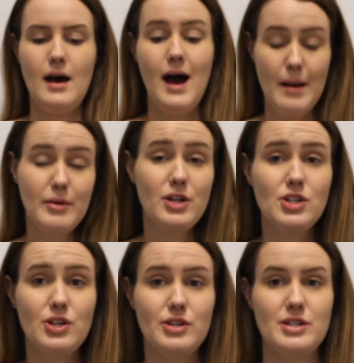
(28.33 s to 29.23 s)
I'm going to
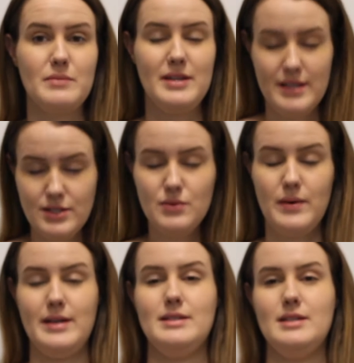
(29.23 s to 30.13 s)
show you some easy
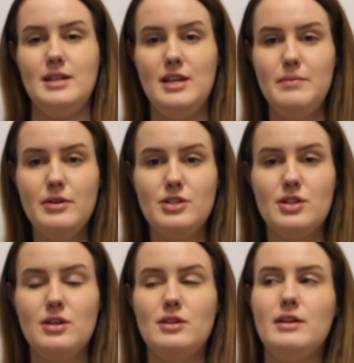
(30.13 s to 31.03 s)
ways to keep your
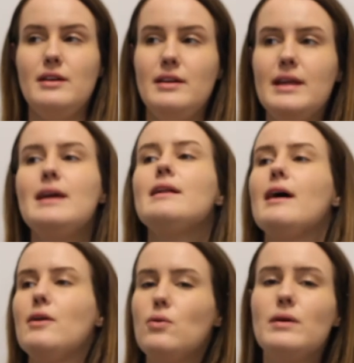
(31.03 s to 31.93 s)
journal looking neat
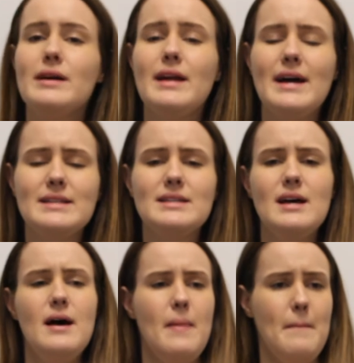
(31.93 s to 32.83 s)
and organized,
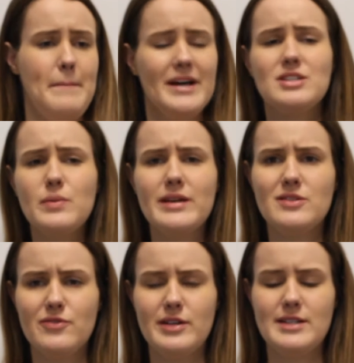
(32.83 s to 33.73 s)
the best ways
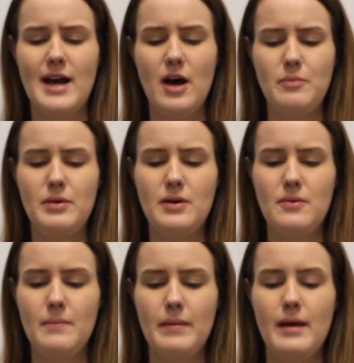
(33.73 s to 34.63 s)
for it to help
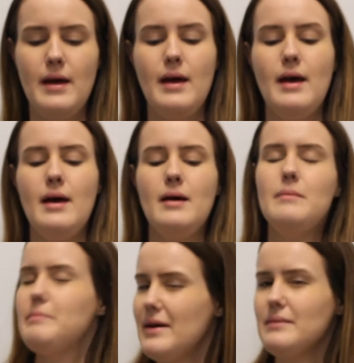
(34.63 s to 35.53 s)
you,
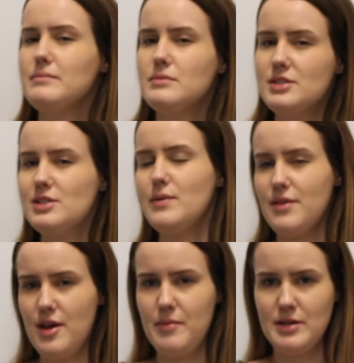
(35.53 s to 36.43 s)
but still
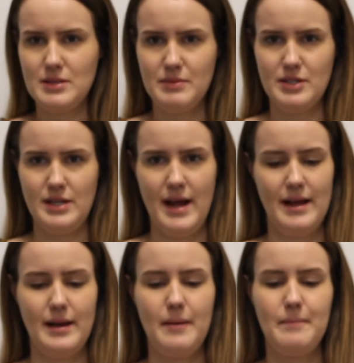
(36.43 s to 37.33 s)
with keeping some
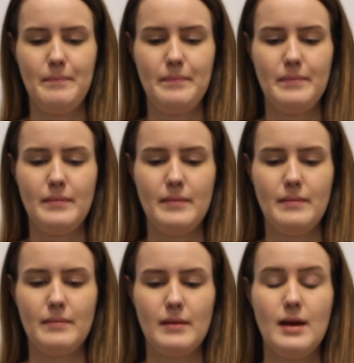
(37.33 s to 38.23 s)
personality.
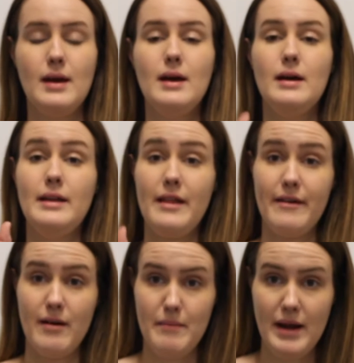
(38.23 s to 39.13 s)
Now,
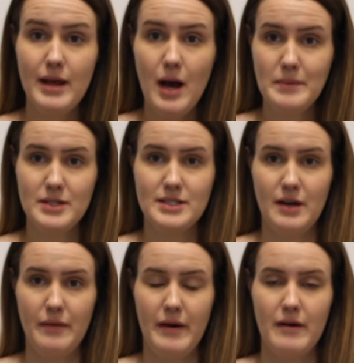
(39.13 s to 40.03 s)
there are many options
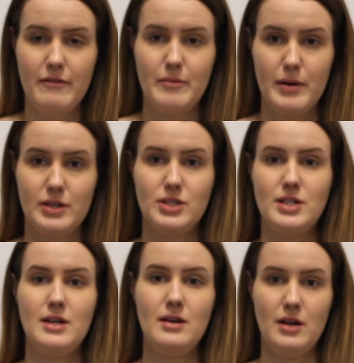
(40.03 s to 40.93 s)
out there for
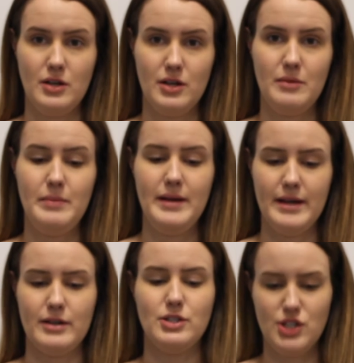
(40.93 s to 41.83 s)
purchasing a good
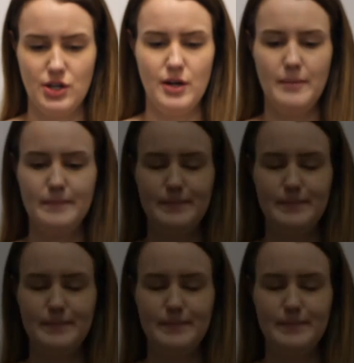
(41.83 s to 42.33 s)
beginner journal.